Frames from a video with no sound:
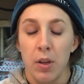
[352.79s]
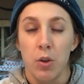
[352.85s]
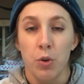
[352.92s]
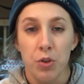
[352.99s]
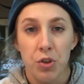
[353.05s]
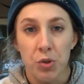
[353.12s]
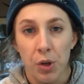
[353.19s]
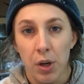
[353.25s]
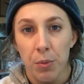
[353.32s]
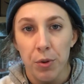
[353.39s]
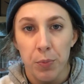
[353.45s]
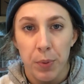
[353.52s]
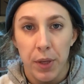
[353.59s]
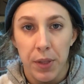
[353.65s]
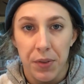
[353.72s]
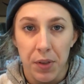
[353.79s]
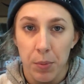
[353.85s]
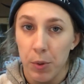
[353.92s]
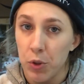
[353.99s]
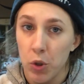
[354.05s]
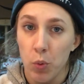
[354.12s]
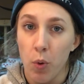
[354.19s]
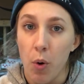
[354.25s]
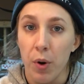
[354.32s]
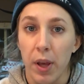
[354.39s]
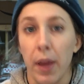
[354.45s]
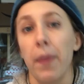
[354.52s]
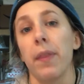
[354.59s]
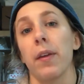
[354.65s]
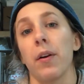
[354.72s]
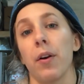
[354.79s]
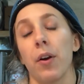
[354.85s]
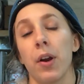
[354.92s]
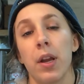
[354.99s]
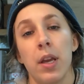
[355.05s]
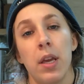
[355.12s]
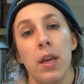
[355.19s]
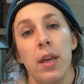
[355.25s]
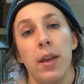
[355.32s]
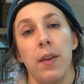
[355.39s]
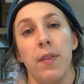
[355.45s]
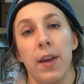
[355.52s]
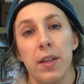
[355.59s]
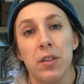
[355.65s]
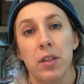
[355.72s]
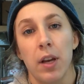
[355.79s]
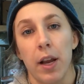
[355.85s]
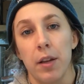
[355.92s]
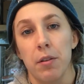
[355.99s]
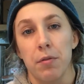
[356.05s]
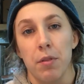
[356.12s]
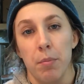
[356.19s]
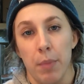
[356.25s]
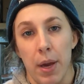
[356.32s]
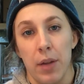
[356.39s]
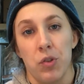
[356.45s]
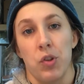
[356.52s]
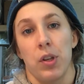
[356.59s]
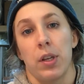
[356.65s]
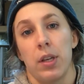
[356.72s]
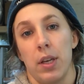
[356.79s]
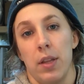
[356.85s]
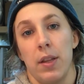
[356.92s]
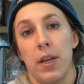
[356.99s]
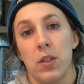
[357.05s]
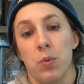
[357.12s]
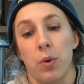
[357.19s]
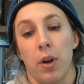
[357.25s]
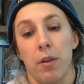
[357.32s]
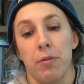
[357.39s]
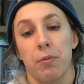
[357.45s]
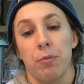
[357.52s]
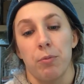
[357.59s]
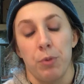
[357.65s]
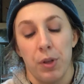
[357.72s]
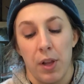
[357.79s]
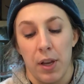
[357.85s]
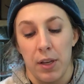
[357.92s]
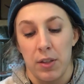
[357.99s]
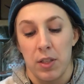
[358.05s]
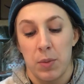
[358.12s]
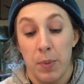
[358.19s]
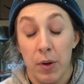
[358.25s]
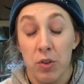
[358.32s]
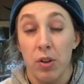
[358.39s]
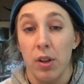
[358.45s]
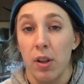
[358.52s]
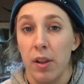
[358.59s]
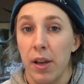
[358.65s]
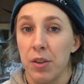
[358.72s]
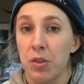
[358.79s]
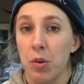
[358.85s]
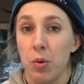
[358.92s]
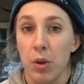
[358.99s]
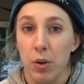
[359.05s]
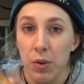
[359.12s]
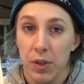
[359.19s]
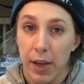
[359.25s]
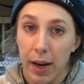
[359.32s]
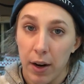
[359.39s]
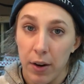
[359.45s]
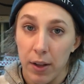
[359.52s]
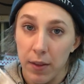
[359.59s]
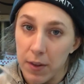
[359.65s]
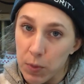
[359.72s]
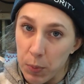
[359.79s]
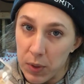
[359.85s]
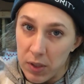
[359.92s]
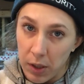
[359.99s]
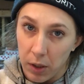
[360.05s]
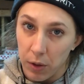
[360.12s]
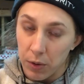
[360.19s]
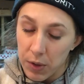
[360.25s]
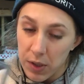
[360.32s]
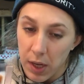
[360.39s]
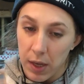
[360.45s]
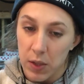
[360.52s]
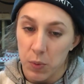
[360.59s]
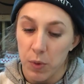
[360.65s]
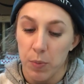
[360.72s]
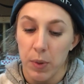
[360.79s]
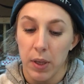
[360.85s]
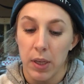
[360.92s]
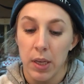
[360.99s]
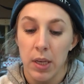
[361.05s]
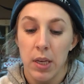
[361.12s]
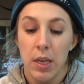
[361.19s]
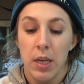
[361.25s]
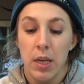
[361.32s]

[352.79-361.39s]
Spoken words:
You'll start with pizza, but you won't end there. And that's kind of the magic. And that's what I've realized, especially in the last 2 years, carrying this particular size with me.